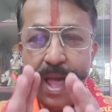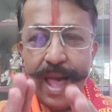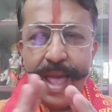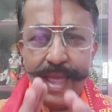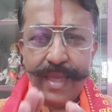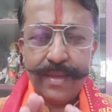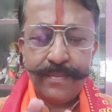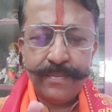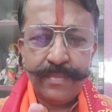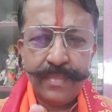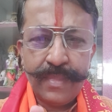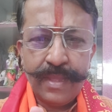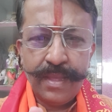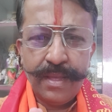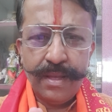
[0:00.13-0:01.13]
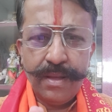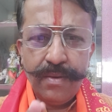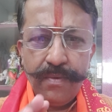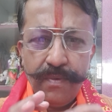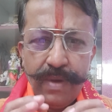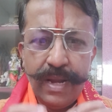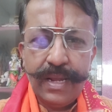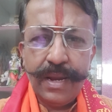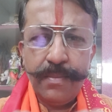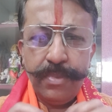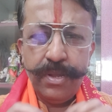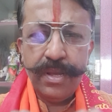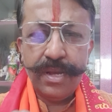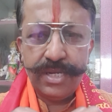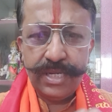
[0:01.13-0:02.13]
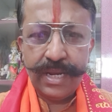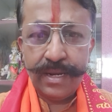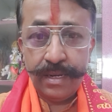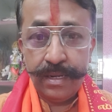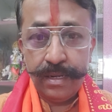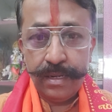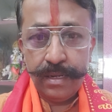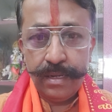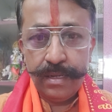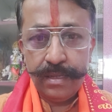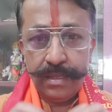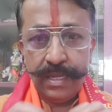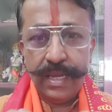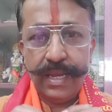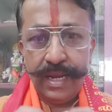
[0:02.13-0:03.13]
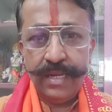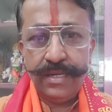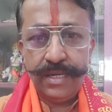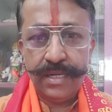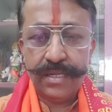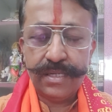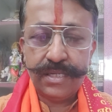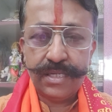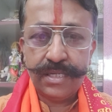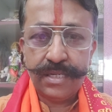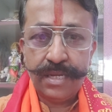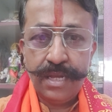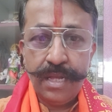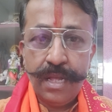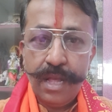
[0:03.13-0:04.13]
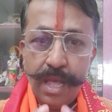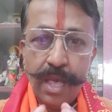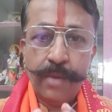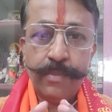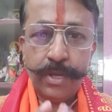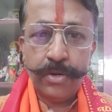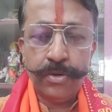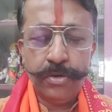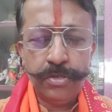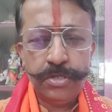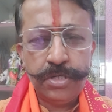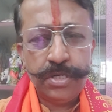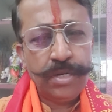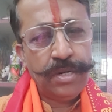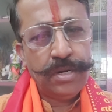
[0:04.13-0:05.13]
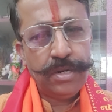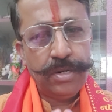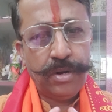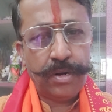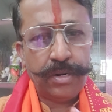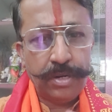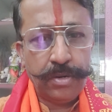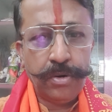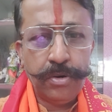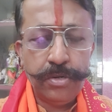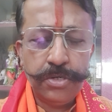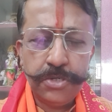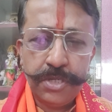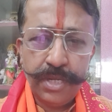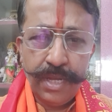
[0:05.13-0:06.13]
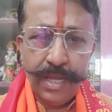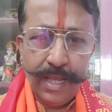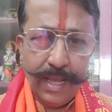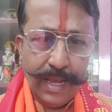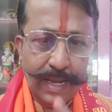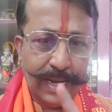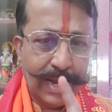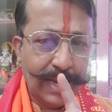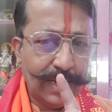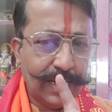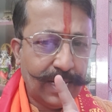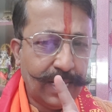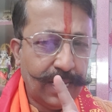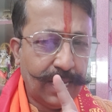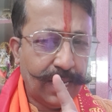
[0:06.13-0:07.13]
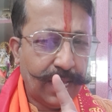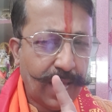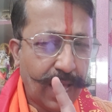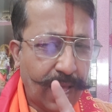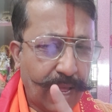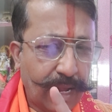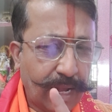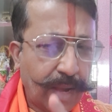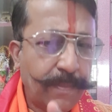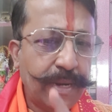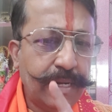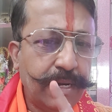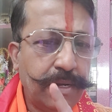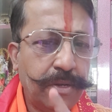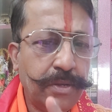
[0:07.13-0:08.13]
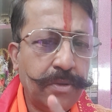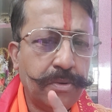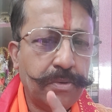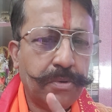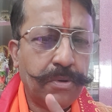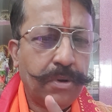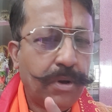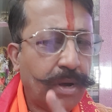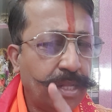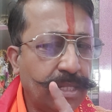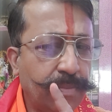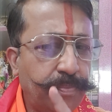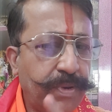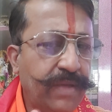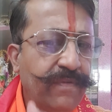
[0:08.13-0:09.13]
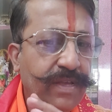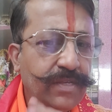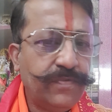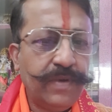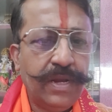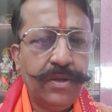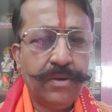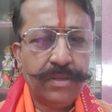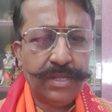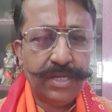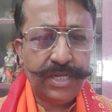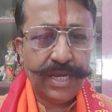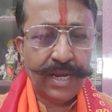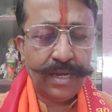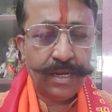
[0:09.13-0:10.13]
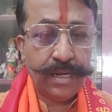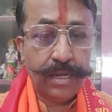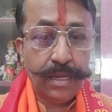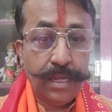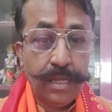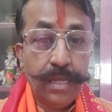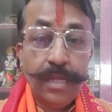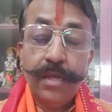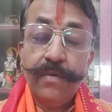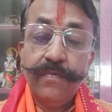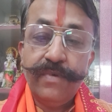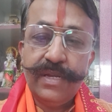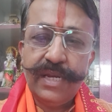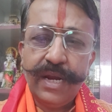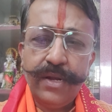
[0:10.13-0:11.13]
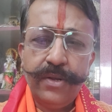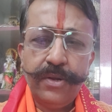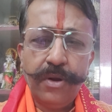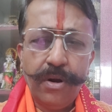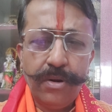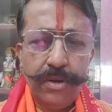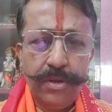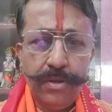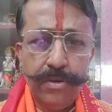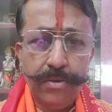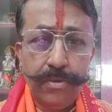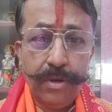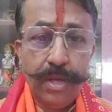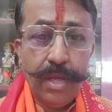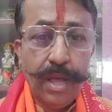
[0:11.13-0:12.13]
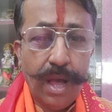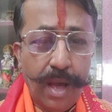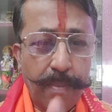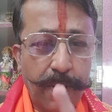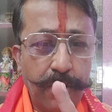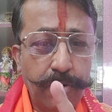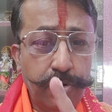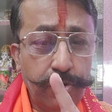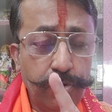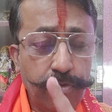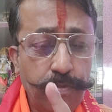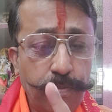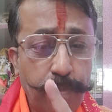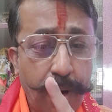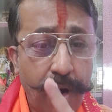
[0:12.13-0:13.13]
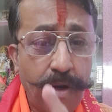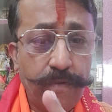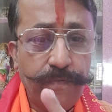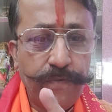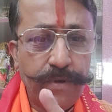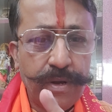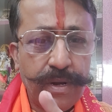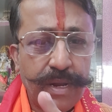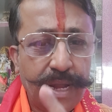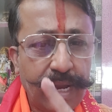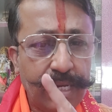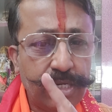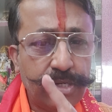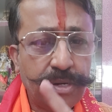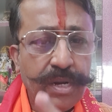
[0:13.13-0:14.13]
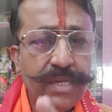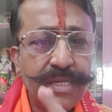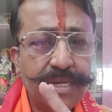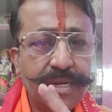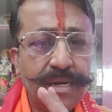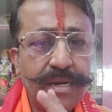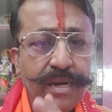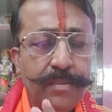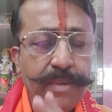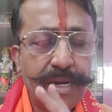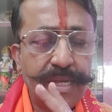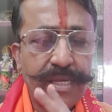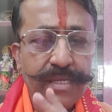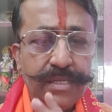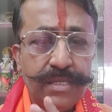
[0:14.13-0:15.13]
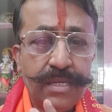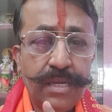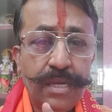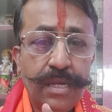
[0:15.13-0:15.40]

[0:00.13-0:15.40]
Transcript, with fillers: Hi, welcome to your channel, The Ancients. I am your host, Dr. Ghosh, and I had committed to you on the previous video on the channel, which I talked to you about two powerful astrological remedies